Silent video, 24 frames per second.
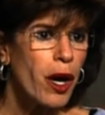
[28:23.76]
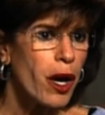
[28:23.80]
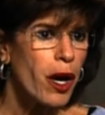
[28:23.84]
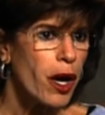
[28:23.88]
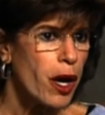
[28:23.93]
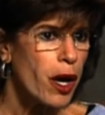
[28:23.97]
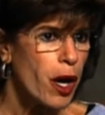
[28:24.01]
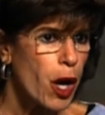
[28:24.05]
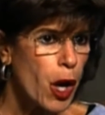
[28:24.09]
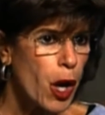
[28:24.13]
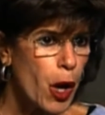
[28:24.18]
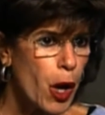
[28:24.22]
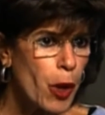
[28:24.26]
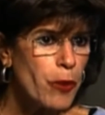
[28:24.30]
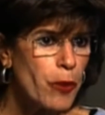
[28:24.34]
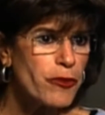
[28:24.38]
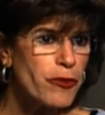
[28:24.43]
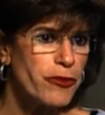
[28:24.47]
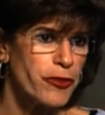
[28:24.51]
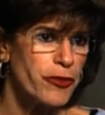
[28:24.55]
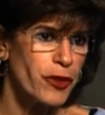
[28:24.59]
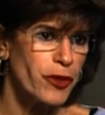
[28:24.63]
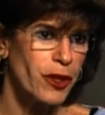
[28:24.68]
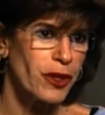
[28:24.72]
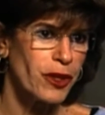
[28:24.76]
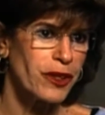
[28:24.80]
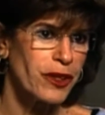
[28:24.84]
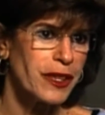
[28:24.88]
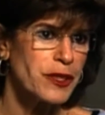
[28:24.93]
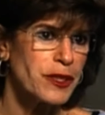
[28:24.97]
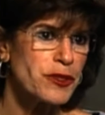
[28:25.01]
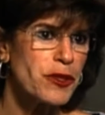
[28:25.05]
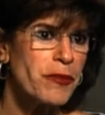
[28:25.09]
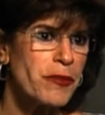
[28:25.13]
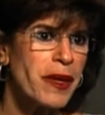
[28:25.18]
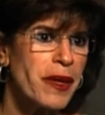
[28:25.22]
hopeful and
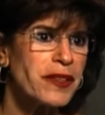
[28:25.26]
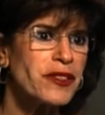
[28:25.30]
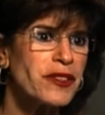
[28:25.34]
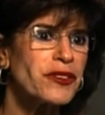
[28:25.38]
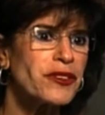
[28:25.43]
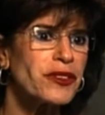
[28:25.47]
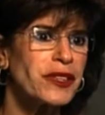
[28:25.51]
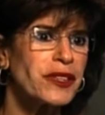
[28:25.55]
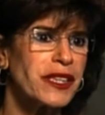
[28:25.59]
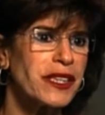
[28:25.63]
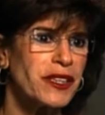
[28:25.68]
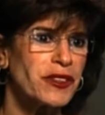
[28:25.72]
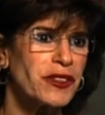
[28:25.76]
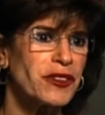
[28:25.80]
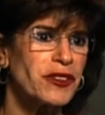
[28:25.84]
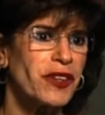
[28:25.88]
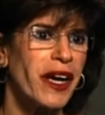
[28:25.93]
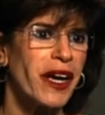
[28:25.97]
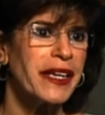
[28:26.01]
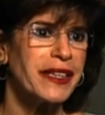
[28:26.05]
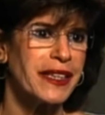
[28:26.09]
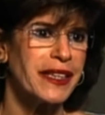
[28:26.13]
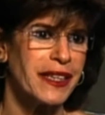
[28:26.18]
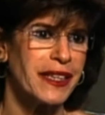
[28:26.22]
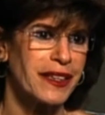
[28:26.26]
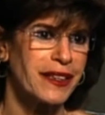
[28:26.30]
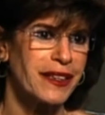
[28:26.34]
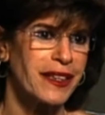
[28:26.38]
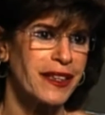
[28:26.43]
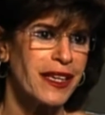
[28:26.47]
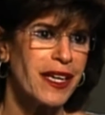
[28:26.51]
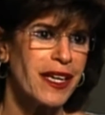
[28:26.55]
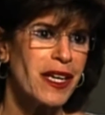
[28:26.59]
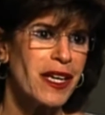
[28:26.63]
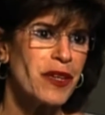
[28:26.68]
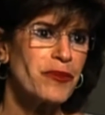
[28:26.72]
tremendously exciting
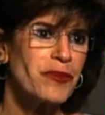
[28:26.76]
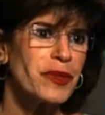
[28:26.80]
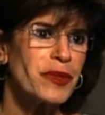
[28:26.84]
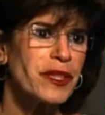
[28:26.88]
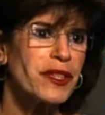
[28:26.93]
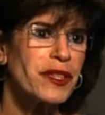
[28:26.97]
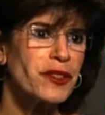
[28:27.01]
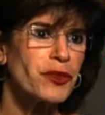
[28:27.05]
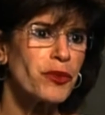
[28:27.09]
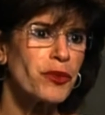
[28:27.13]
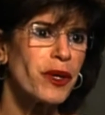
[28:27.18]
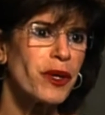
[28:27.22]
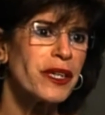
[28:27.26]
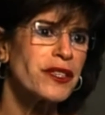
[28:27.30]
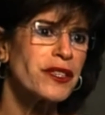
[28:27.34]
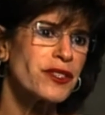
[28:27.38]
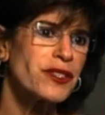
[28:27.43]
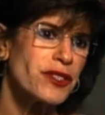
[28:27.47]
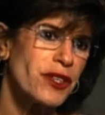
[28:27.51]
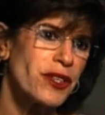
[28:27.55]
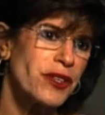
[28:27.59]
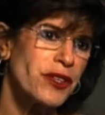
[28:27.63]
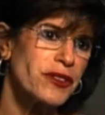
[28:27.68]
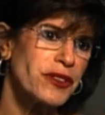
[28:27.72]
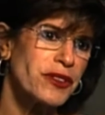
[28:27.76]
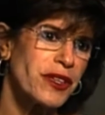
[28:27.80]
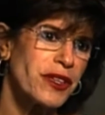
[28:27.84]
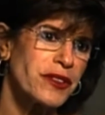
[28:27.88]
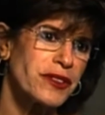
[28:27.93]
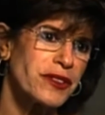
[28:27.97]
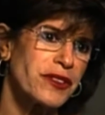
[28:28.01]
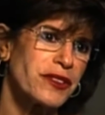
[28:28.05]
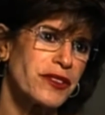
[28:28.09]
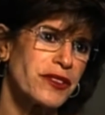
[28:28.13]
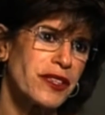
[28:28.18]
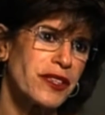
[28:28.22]
because what it shows us
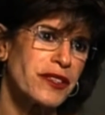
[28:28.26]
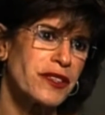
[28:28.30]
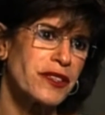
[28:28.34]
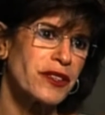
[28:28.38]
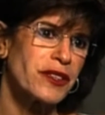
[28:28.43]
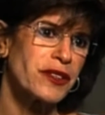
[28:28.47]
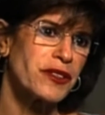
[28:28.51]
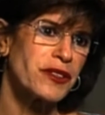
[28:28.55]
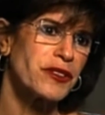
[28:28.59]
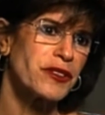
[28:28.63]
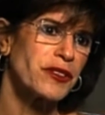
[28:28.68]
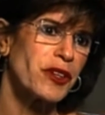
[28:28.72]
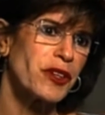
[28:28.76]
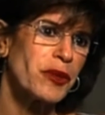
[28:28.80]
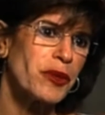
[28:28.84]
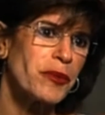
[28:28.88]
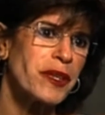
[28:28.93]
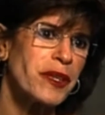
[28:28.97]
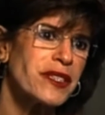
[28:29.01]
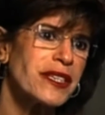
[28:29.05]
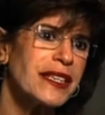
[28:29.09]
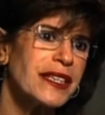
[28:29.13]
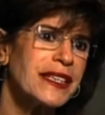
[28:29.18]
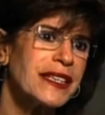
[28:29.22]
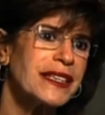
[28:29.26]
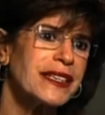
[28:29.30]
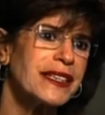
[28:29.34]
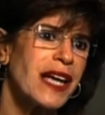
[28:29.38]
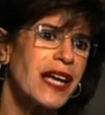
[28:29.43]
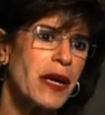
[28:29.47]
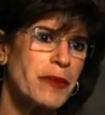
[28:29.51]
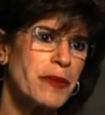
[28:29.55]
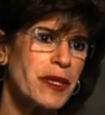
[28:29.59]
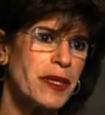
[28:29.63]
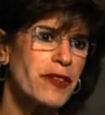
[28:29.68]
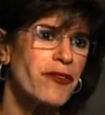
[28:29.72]
is that there is so much
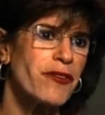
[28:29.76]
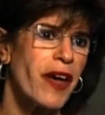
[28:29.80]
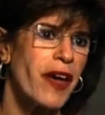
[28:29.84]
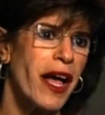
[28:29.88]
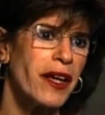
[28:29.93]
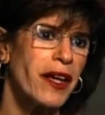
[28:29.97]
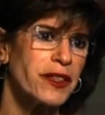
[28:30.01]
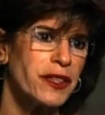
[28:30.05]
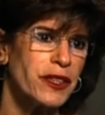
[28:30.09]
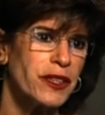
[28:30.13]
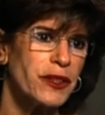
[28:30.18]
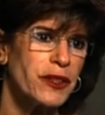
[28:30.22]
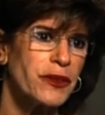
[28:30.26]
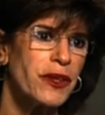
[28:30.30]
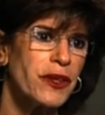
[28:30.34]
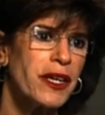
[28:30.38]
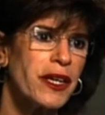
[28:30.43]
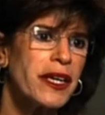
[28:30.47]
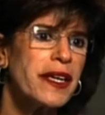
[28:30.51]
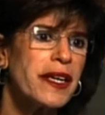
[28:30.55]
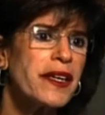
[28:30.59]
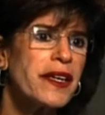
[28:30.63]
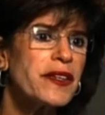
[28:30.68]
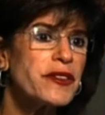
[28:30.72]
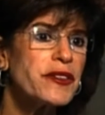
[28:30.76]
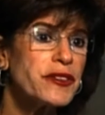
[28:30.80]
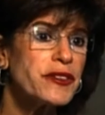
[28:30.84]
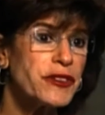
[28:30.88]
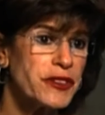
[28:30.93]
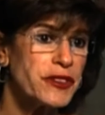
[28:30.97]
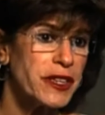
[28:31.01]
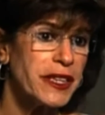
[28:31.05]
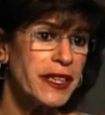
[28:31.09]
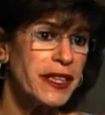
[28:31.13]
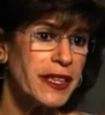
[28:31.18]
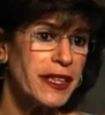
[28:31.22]
economic value
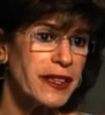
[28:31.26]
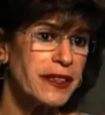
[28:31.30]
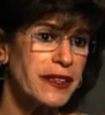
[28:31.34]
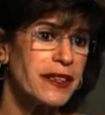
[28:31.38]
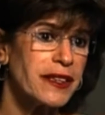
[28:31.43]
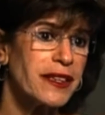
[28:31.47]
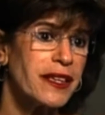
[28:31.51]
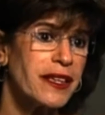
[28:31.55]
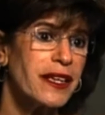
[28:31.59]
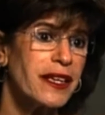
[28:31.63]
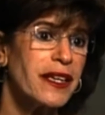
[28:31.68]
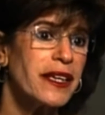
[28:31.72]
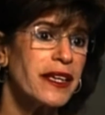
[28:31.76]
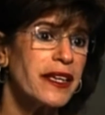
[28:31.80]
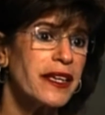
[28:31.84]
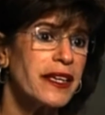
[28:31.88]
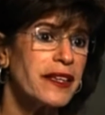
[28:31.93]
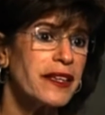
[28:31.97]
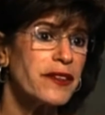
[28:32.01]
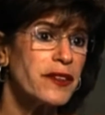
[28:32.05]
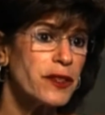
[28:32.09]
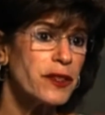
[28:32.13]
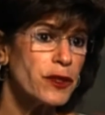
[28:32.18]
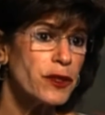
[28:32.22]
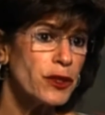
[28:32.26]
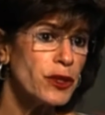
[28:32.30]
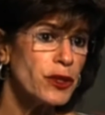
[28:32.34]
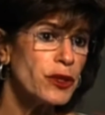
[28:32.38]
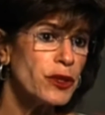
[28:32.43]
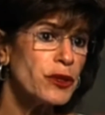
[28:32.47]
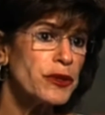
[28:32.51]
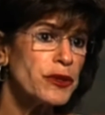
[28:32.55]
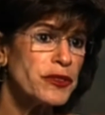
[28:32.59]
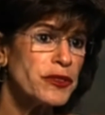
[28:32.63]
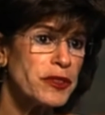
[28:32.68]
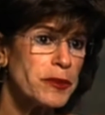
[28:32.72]
sitting in the
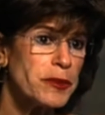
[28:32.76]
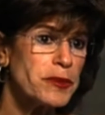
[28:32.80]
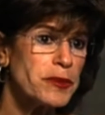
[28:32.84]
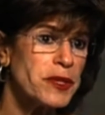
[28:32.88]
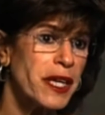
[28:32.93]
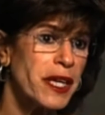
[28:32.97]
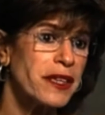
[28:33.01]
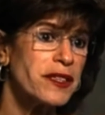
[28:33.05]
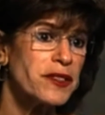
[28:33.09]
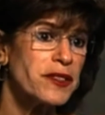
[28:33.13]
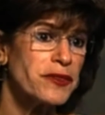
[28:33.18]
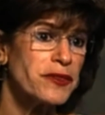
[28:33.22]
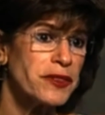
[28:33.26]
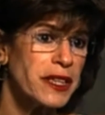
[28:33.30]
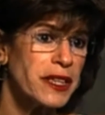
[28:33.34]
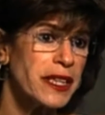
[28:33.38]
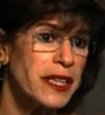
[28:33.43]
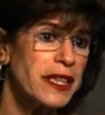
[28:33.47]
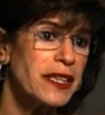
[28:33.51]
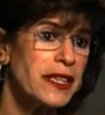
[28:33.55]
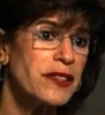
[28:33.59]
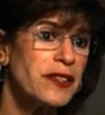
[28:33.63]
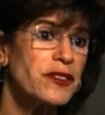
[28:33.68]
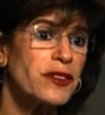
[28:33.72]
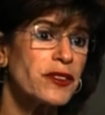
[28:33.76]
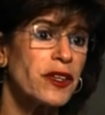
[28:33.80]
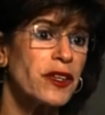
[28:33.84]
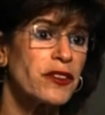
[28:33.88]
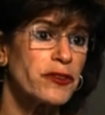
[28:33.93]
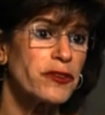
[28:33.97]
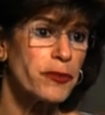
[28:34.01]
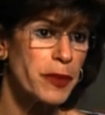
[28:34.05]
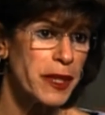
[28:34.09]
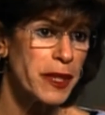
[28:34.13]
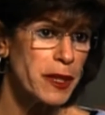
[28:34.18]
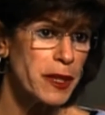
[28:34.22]
new subjective needs of
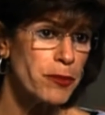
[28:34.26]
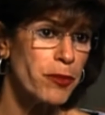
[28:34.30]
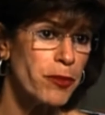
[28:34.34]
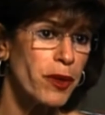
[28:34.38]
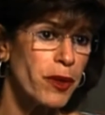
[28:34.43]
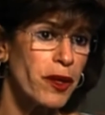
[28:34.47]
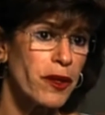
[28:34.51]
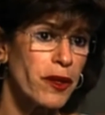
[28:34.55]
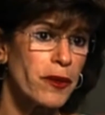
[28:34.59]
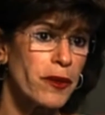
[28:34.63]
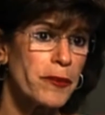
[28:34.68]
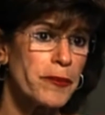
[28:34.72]
people